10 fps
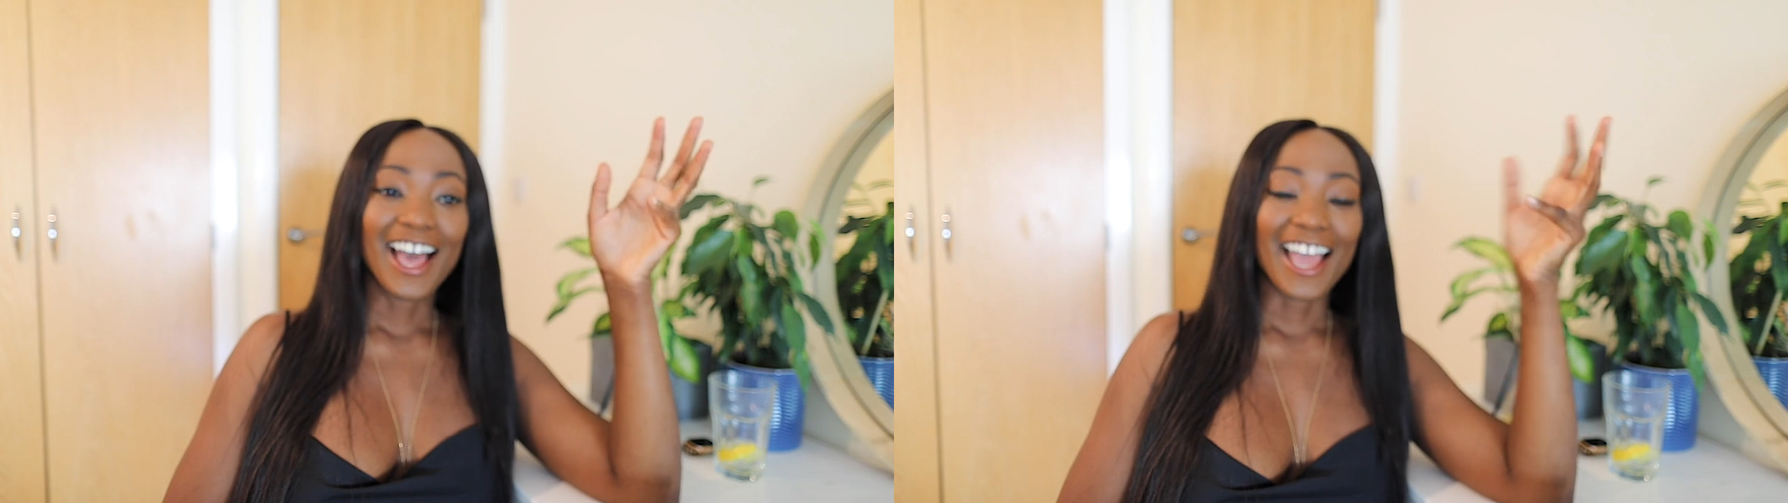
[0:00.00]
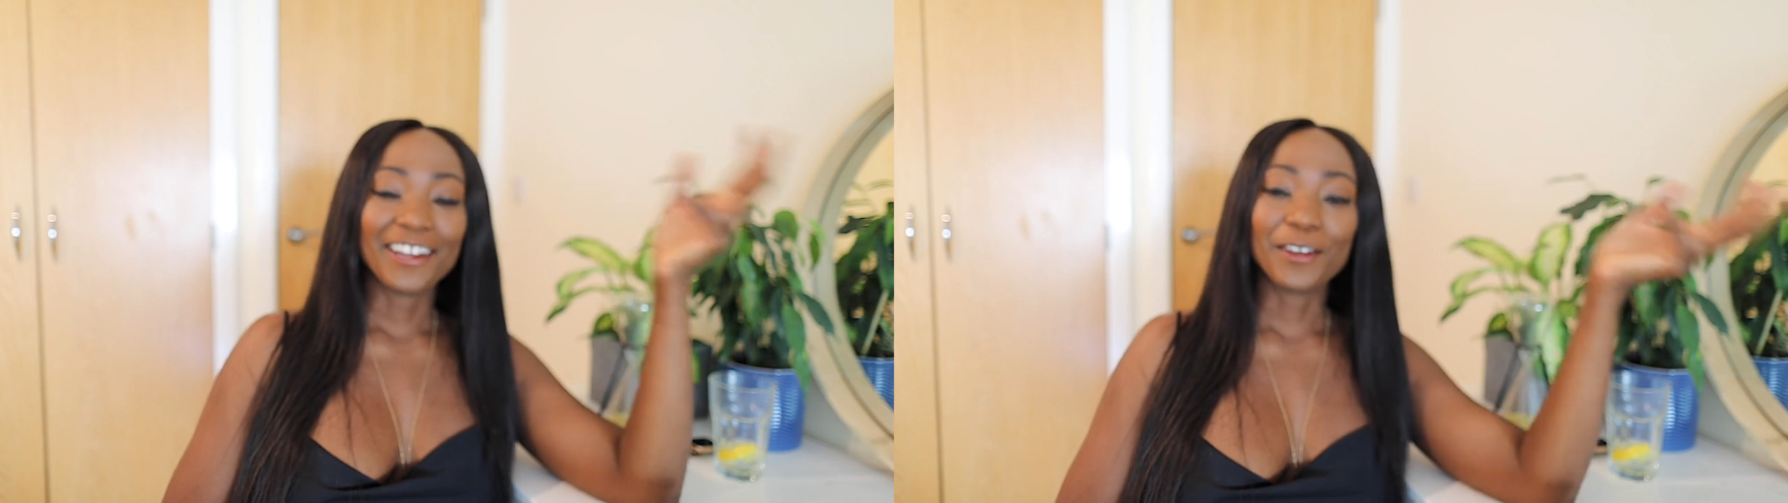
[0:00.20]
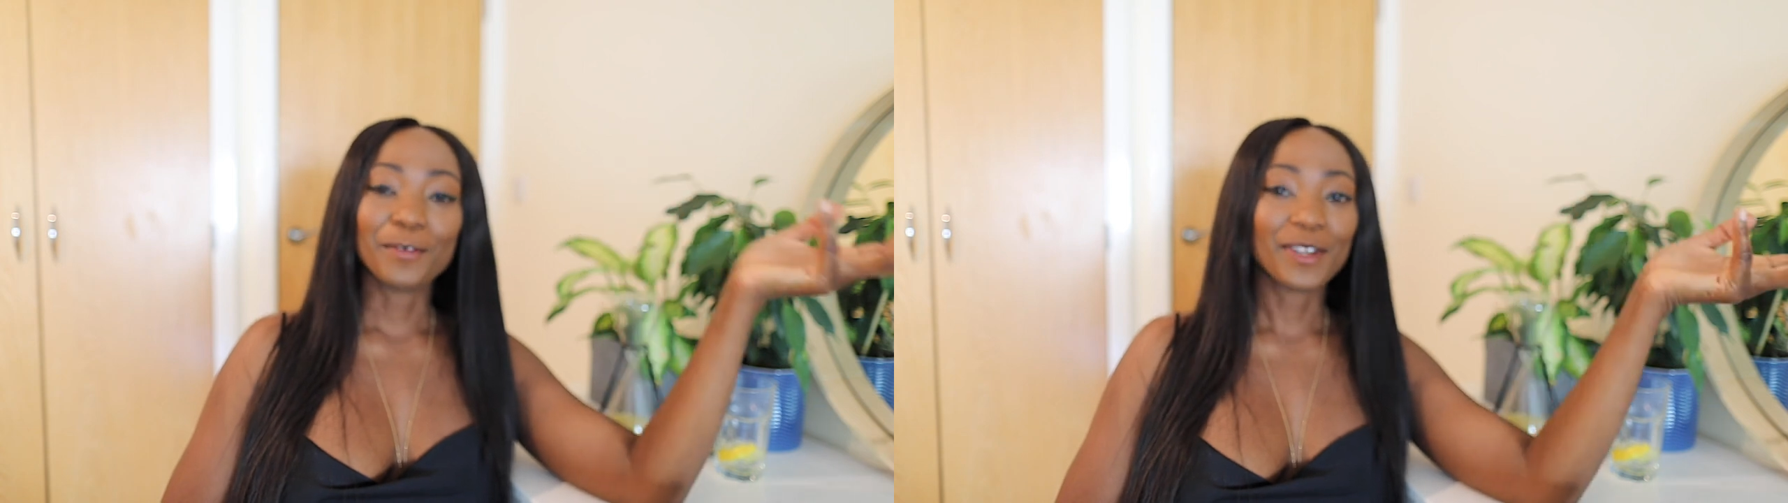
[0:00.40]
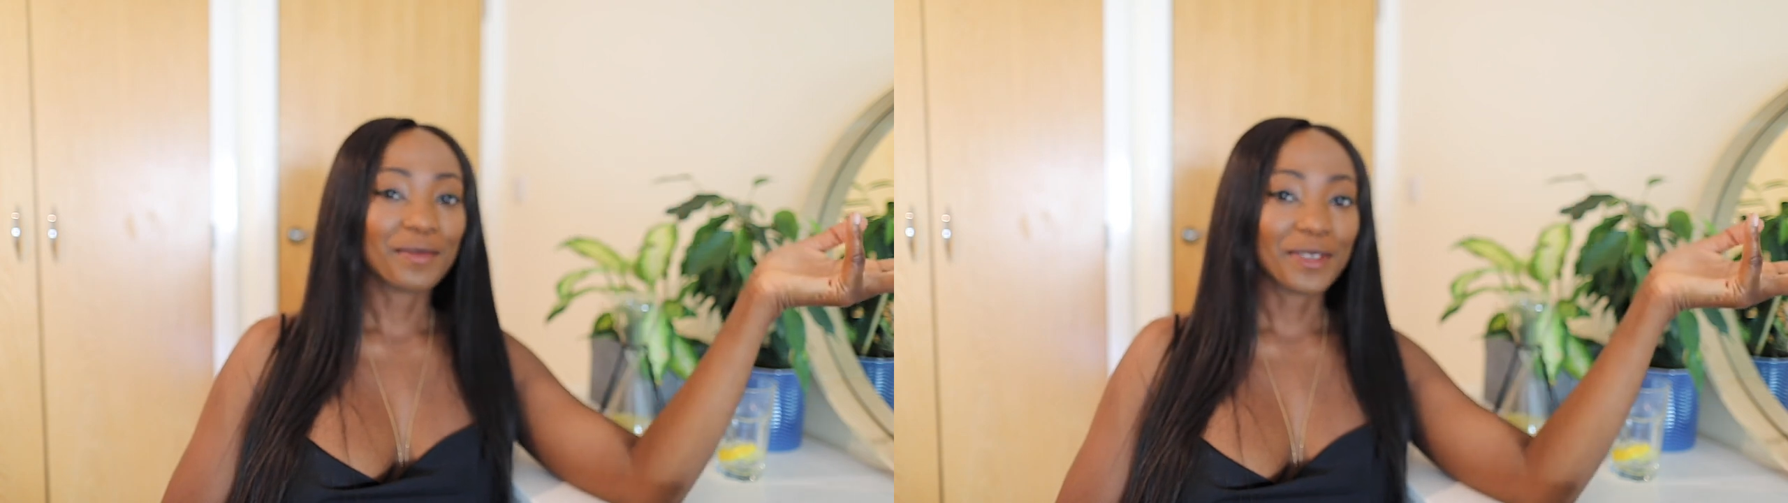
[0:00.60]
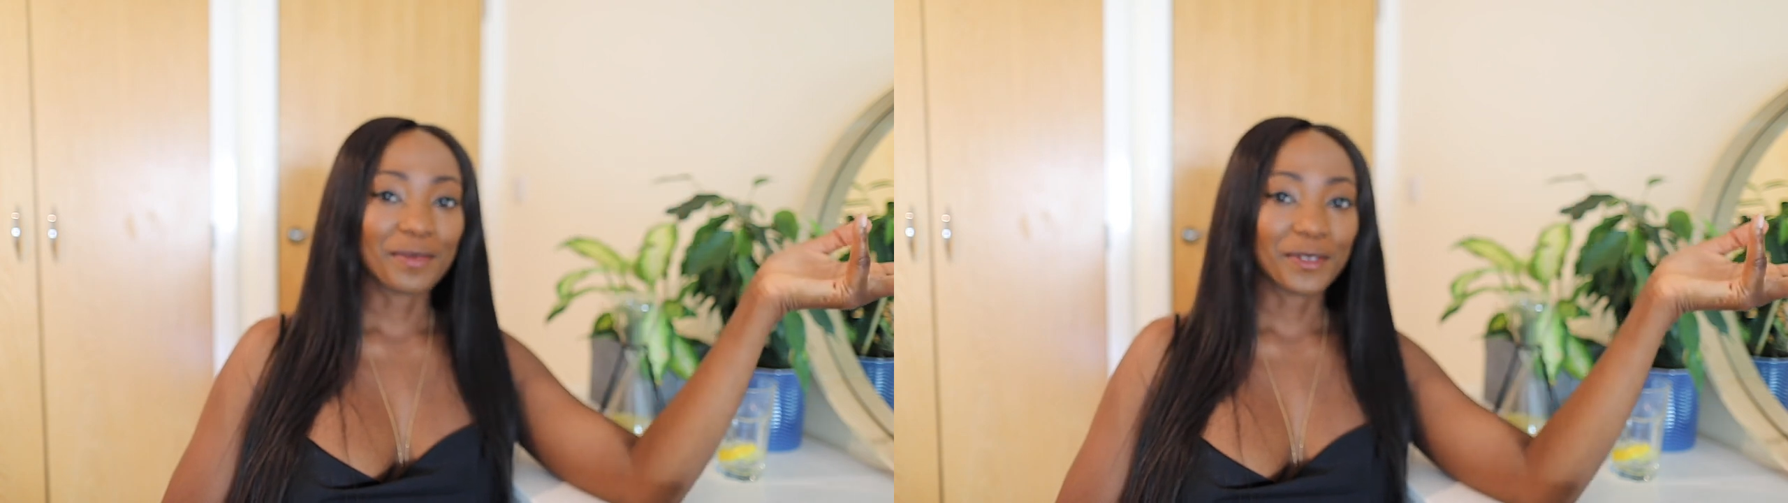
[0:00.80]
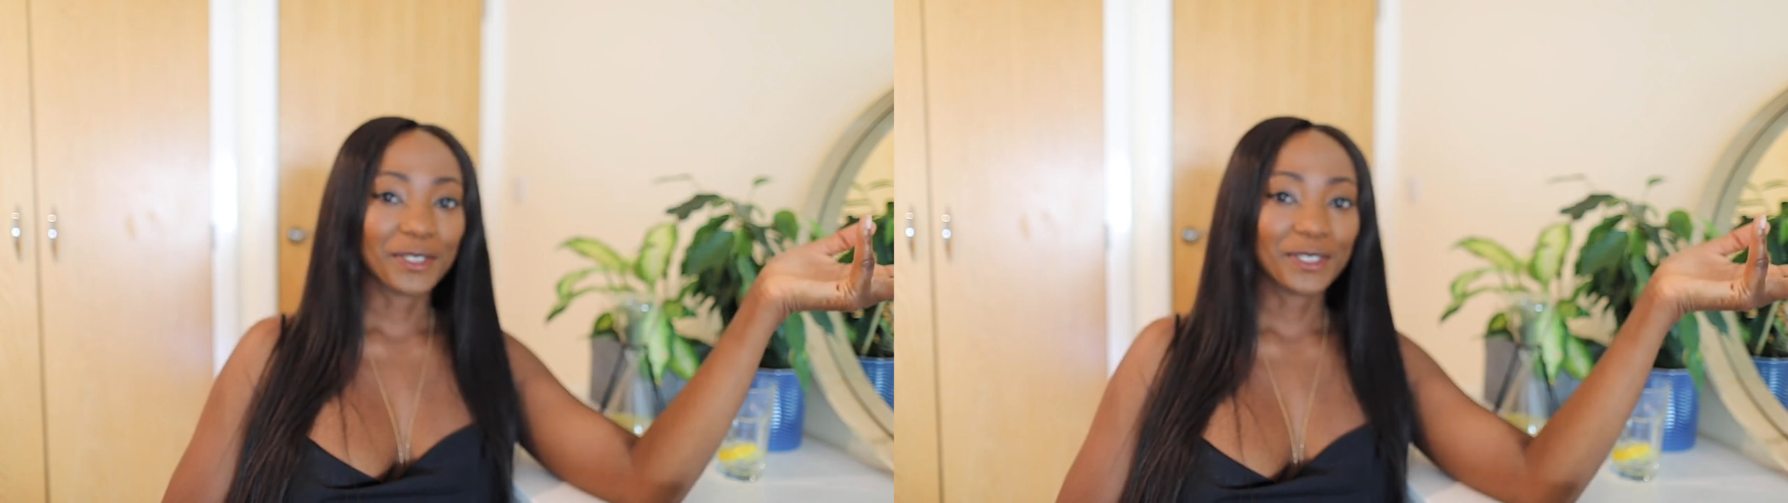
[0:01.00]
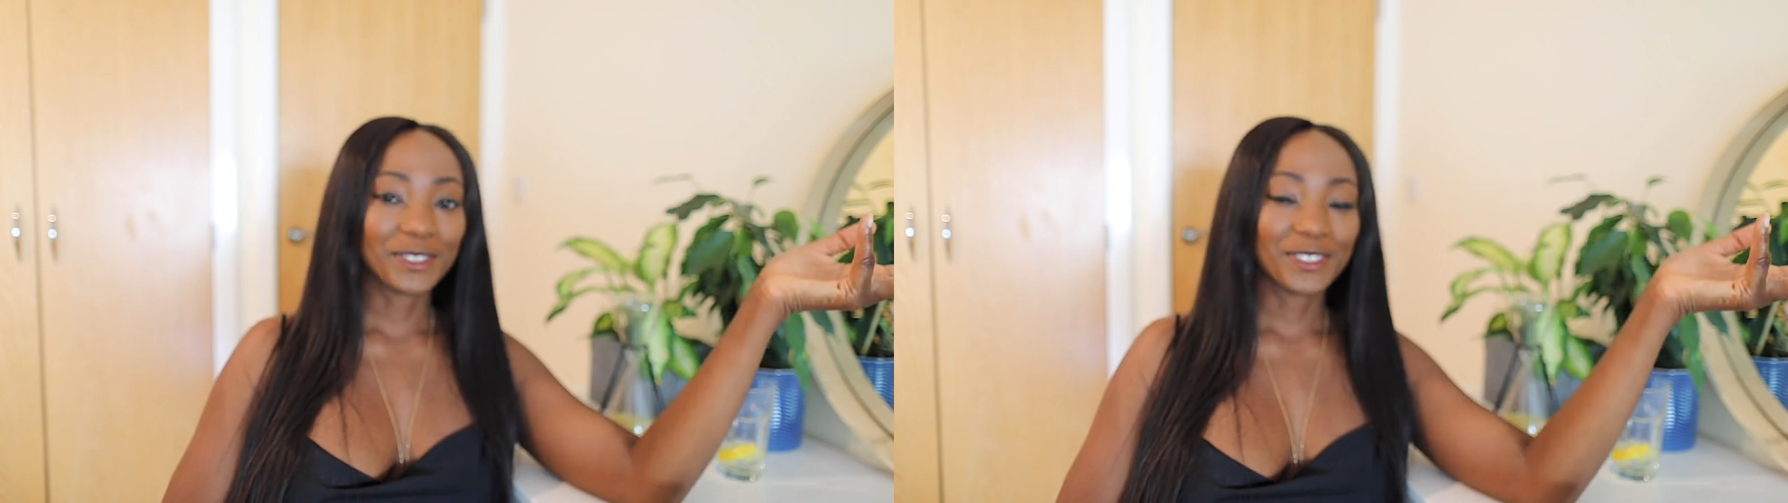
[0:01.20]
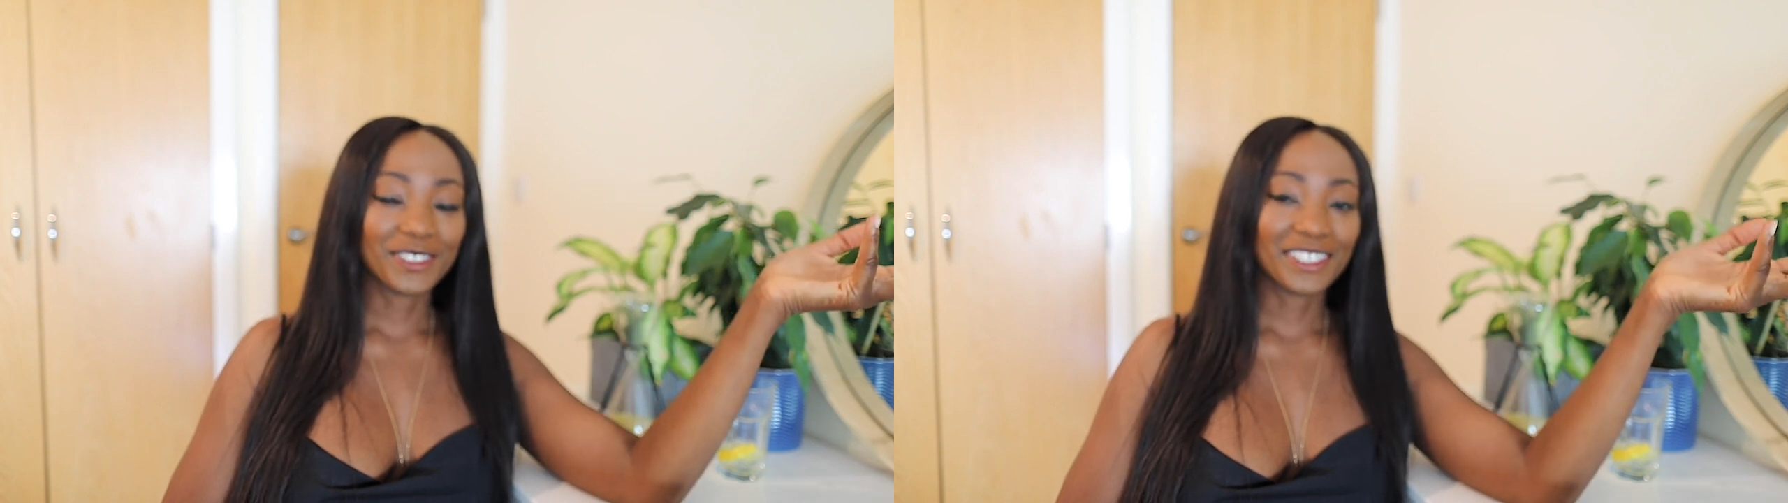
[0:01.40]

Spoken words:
I know many people who do